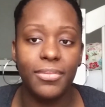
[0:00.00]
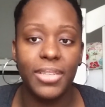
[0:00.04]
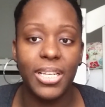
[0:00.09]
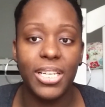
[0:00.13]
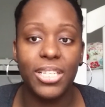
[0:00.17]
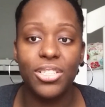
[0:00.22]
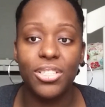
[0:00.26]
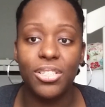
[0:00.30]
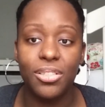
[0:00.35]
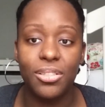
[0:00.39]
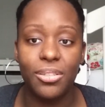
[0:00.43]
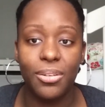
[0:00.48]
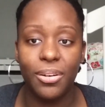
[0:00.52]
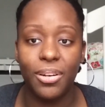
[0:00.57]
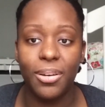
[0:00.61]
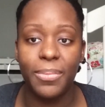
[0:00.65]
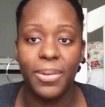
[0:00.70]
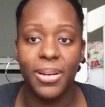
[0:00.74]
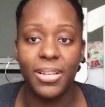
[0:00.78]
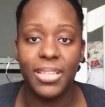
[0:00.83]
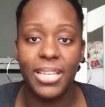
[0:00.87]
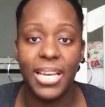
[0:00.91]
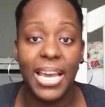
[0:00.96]
let's just talk
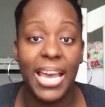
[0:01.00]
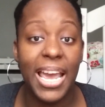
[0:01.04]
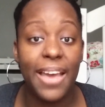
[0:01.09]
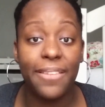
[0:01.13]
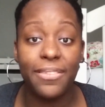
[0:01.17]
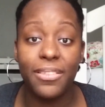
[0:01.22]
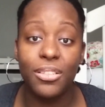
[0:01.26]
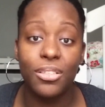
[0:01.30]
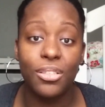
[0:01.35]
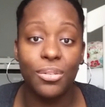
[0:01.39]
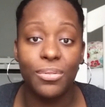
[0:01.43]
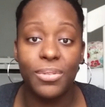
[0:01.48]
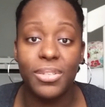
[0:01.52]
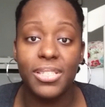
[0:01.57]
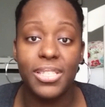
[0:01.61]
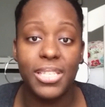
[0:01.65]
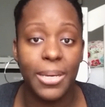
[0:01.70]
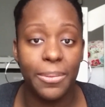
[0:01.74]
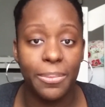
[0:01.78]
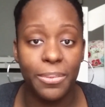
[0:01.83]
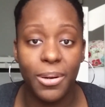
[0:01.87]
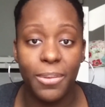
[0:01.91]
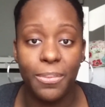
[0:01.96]
about that. I have to do a
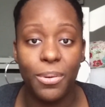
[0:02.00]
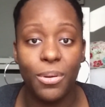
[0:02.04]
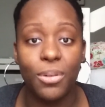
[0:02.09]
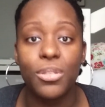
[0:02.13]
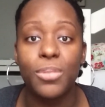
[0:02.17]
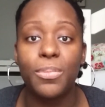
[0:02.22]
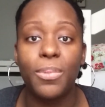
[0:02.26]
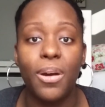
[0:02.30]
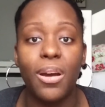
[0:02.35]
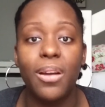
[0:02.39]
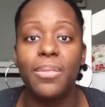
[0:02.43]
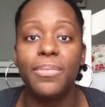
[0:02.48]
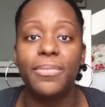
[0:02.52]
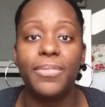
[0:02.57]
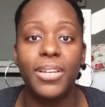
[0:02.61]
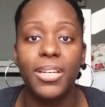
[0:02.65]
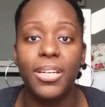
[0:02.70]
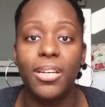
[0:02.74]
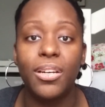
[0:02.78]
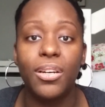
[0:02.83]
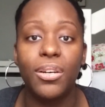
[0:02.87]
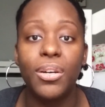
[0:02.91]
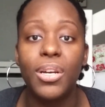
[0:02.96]
separate postpartum
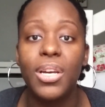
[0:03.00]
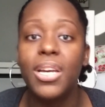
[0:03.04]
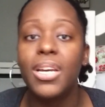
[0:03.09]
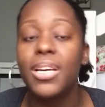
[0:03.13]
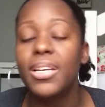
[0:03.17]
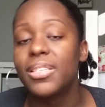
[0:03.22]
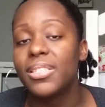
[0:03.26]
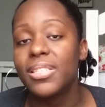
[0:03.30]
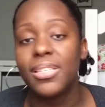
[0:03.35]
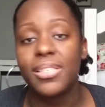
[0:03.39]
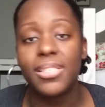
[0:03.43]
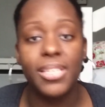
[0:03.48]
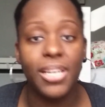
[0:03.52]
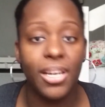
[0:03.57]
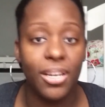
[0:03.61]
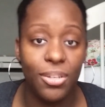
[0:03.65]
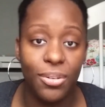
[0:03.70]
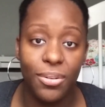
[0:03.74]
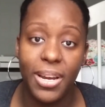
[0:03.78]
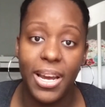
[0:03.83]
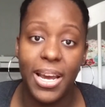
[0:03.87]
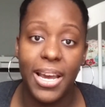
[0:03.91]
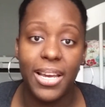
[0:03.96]
video to tell
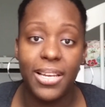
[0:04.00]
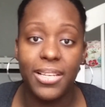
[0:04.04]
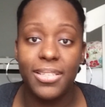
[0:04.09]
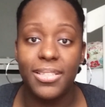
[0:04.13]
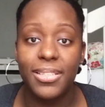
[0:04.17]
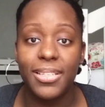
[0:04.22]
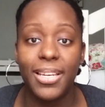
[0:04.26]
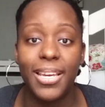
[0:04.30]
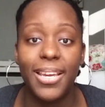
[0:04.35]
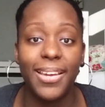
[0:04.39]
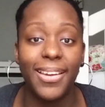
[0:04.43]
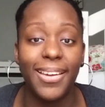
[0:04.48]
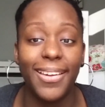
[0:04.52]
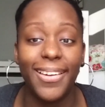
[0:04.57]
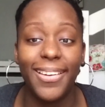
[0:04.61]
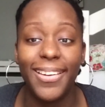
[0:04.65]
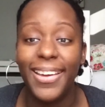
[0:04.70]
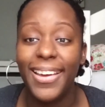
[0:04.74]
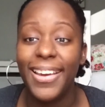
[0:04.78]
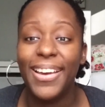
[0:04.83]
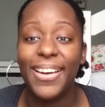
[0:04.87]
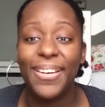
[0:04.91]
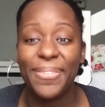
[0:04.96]
you guys
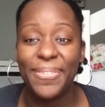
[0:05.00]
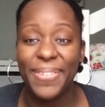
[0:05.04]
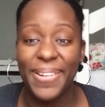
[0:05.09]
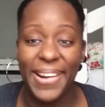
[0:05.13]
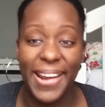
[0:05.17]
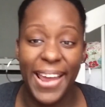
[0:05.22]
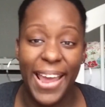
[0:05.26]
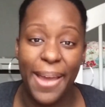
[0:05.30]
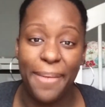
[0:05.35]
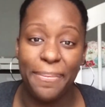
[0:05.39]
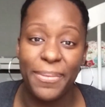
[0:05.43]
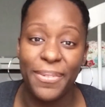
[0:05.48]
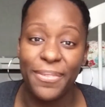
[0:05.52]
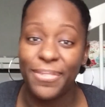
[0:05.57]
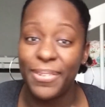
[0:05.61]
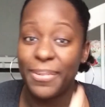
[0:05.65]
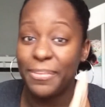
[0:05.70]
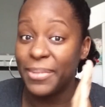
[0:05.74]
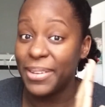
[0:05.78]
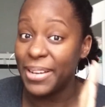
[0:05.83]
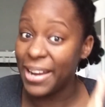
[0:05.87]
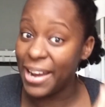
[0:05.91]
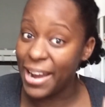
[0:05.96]
what happened
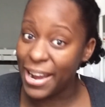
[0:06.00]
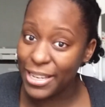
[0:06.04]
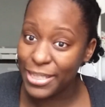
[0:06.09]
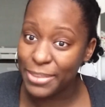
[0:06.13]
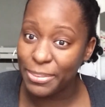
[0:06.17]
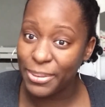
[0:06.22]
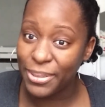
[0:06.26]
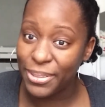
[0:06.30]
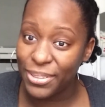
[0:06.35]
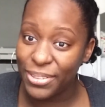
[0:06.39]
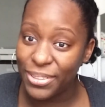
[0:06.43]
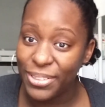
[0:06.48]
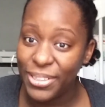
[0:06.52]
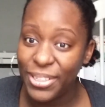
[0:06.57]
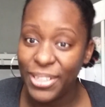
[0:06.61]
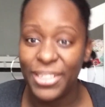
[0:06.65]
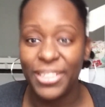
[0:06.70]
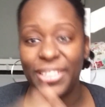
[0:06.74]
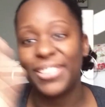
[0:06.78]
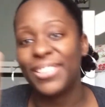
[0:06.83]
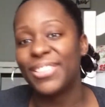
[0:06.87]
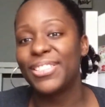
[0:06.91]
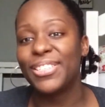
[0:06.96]
from the hospital
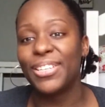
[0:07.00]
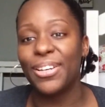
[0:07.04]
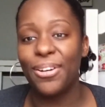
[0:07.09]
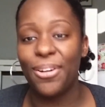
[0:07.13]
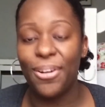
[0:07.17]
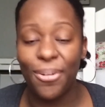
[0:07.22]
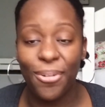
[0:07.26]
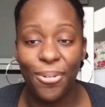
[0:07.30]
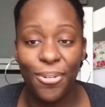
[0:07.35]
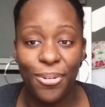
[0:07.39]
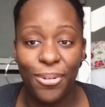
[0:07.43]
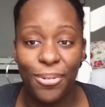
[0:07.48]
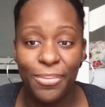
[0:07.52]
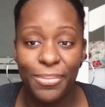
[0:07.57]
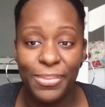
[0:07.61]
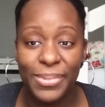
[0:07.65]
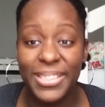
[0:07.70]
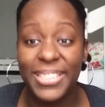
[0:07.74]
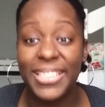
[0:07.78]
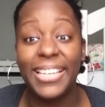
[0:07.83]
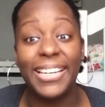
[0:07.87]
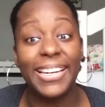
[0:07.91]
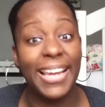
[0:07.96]
to
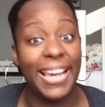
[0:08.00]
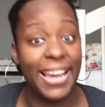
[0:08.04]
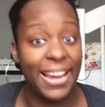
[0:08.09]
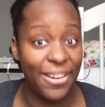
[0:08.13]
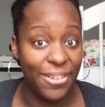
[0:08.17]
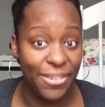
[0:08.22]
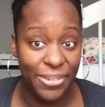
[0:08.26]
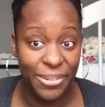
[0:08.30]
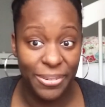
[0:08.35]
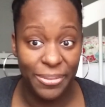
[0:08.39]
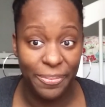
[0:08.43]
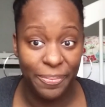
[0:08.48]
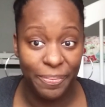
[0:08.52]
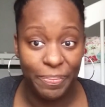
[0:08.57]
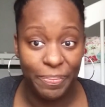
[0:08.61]
home to now.